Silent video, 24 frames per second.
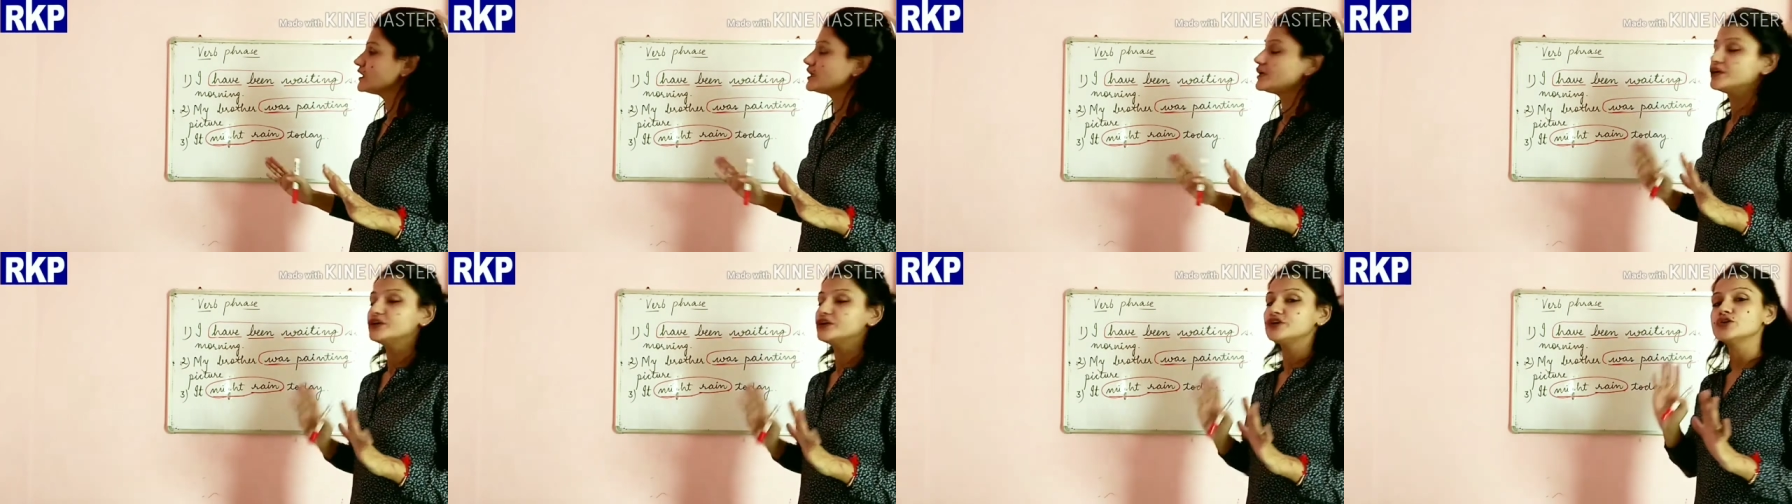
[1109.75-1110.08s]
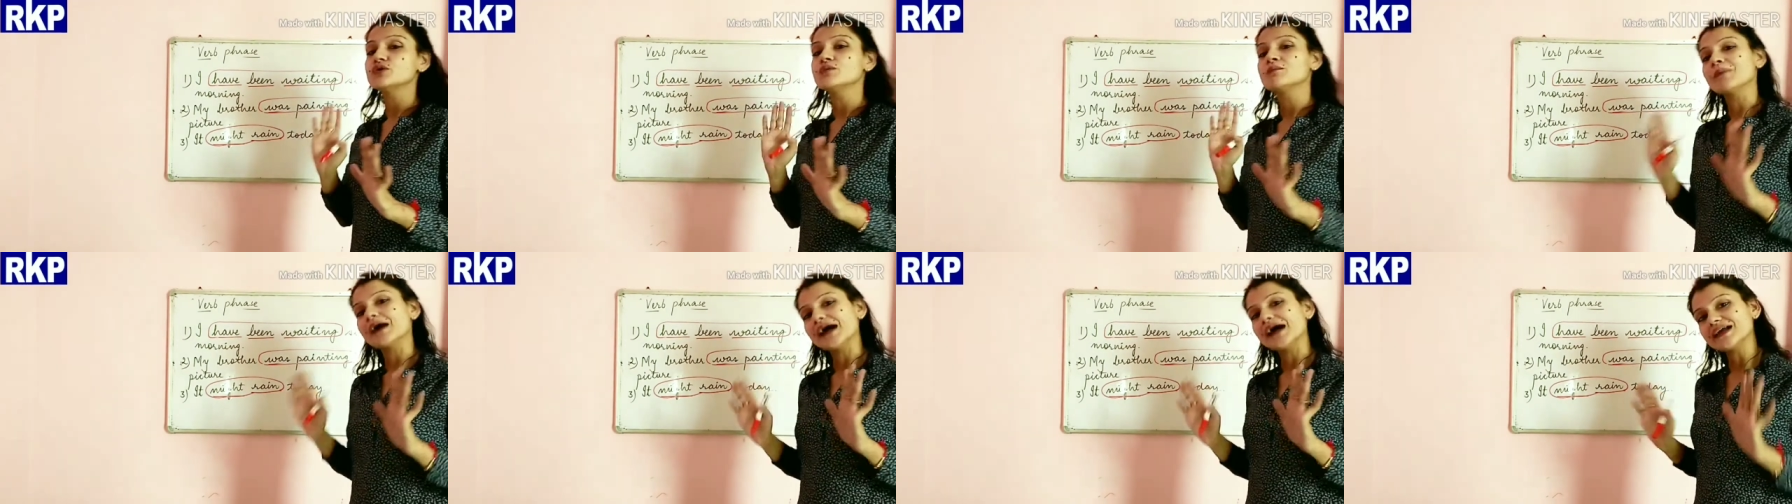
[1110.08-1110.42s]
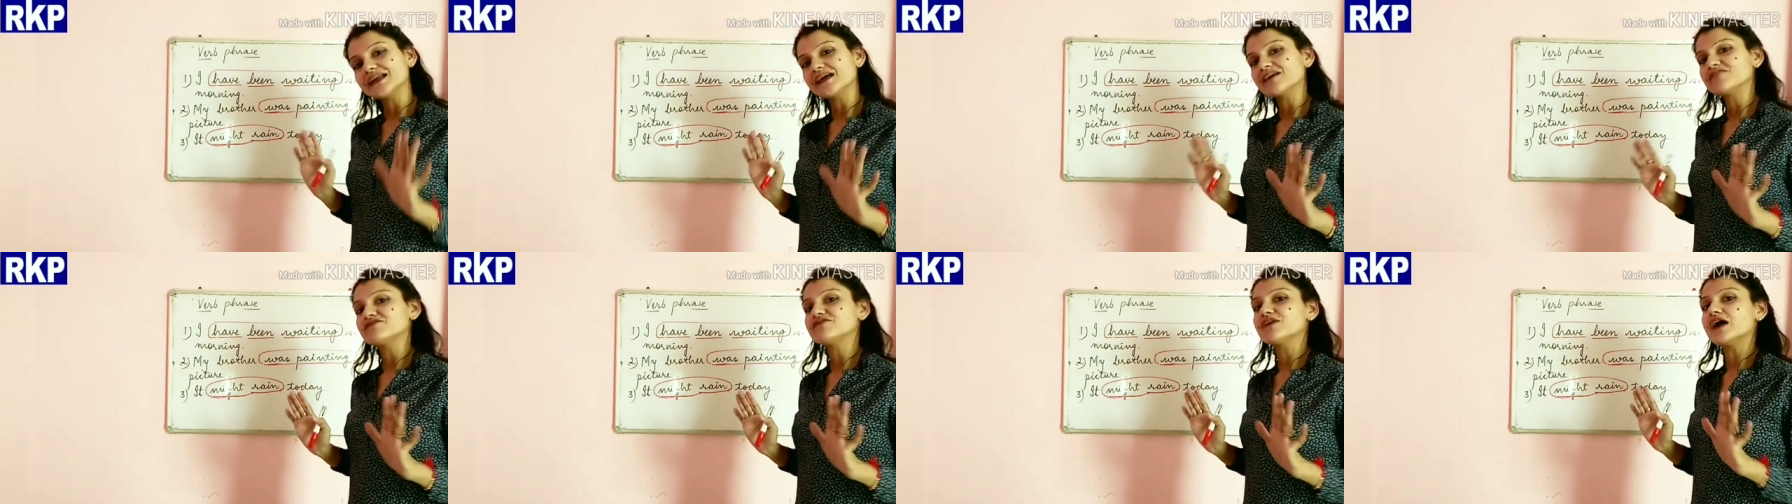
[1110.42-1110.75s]
you might
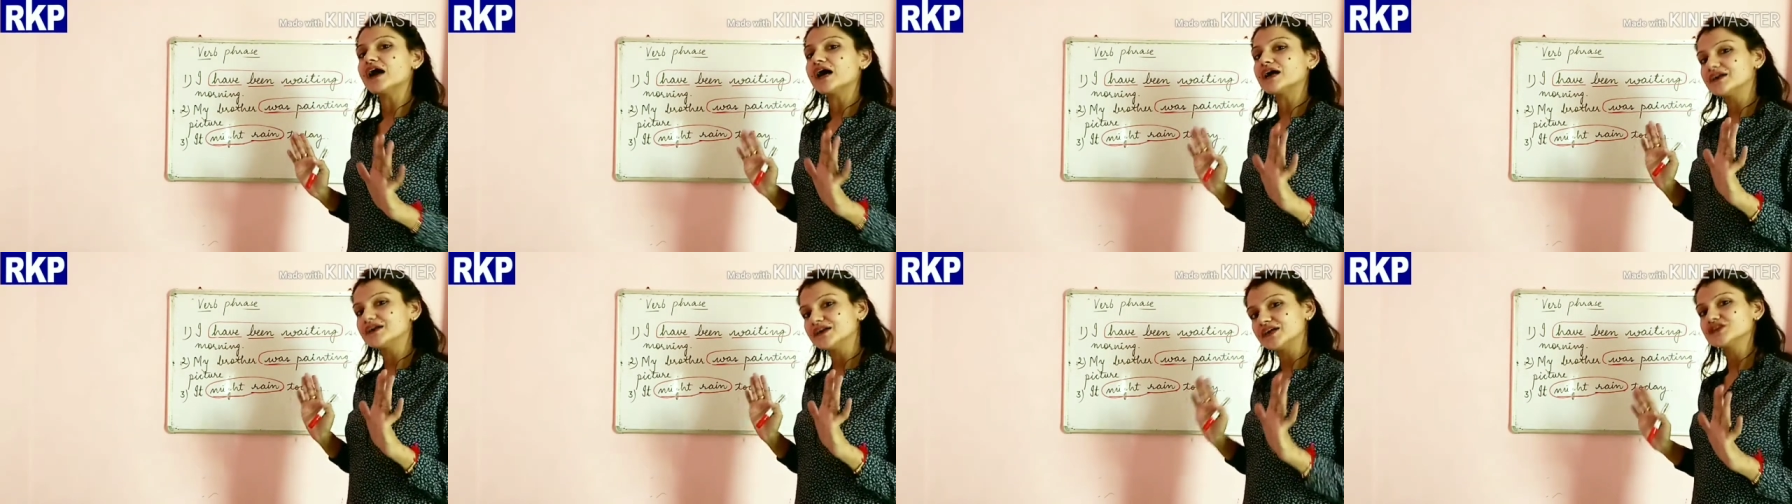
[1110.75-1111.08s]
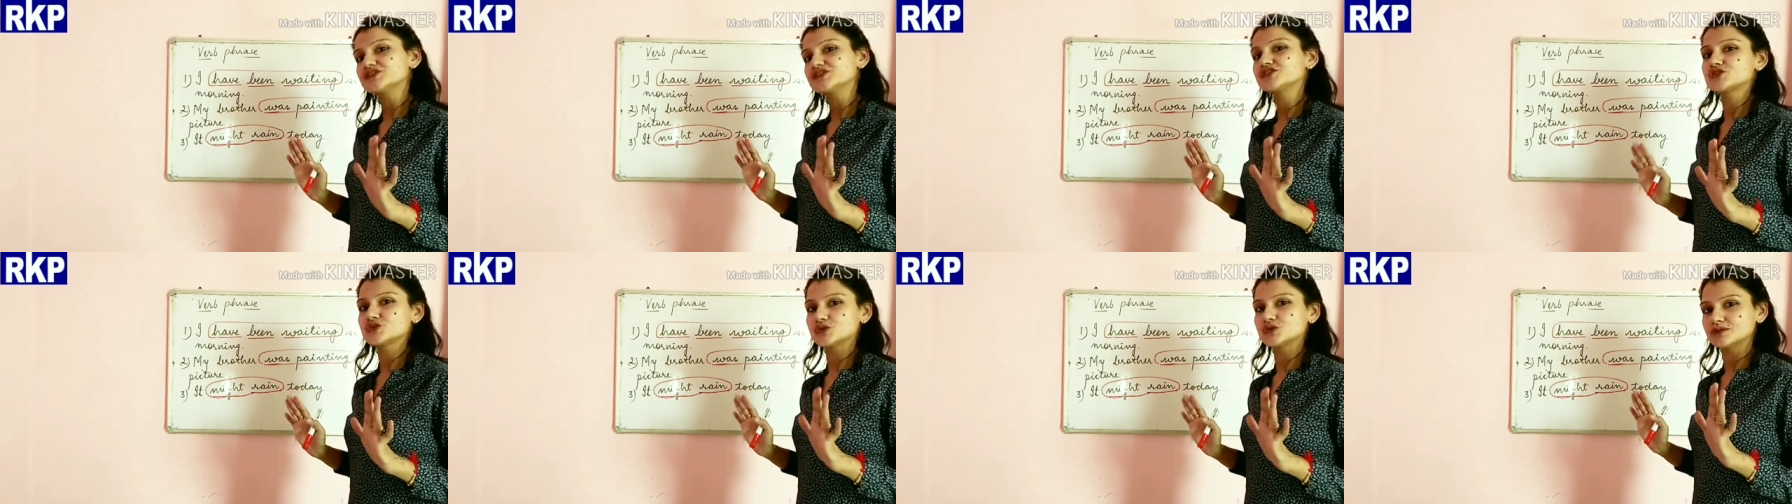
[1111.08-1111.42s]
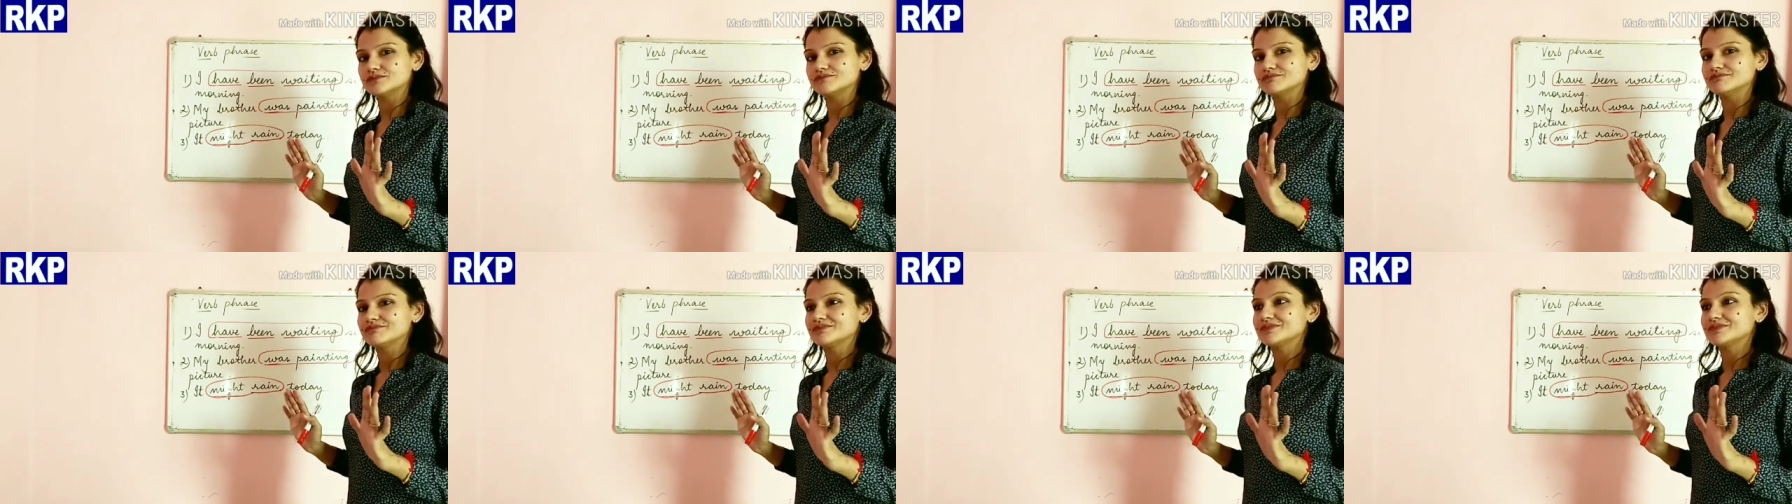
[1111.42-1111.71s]
have understood,